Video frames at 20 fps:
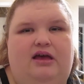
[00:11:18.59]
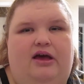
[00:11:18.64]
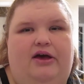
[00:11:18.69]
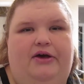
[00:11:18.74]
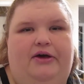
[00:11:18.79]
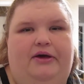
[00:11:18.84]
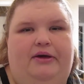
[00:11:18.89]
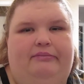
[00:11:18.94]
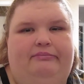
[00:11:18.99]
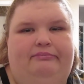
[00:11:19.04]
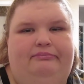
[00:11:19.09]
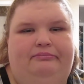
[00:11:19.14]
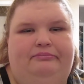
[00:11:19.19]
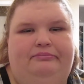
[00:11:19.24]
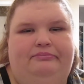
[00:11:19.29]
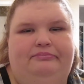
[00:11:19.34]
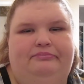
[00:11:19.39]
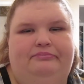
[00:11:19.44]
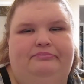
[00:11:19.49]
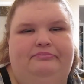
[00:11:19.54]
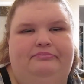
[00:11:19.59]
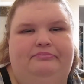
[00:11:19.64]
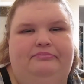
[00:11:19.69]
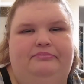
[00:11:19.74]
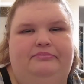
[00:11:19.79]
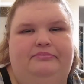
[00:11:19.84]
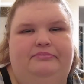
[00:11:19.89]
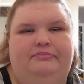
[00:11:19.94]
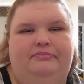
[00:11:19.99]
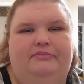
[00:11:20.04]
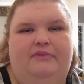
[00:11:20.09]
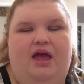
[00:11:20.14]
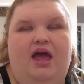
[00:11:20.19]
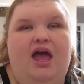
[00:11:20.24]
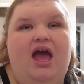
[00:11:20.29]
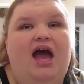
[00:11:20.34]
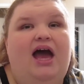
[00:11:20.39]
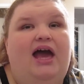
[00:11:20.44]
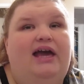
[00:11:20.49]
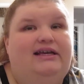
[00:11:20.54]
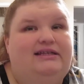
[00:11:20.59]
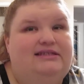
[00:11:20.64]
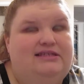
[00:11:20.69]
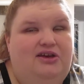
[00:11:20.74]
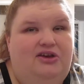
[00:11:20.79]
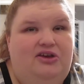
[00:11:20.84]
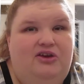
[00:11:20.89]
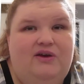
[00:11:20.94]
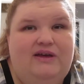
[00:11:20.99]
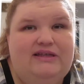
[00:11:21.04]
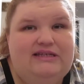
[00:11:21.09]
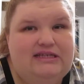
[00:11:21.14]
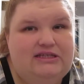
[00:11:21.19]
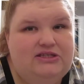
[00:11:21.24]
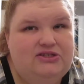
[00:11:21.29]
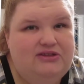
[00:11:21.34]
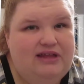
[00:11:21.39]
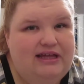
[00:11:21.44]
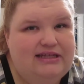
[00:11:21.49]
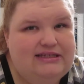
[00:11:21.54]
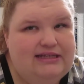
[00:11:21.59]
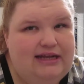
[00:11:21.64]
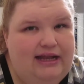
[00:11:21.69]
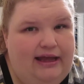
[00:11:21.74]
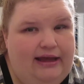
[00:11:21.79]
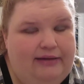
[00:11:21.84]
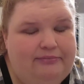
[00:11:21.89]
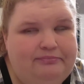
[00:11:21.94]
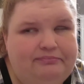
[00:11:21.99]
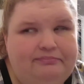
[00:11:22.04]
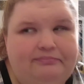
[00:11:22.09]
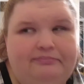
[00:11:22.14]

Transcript: I can tell you I didn't do that today.